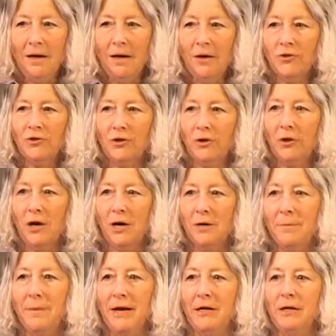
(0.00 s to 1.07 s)
I'll show you how to
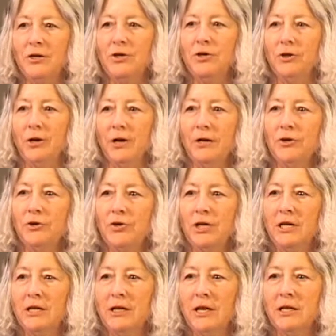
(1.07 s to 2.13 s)
balance your energy
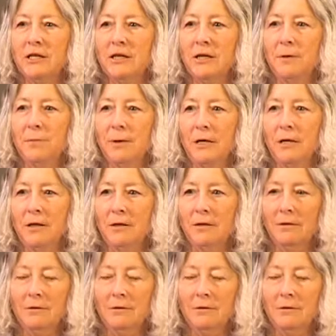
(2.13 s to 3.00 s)
in less than a minute.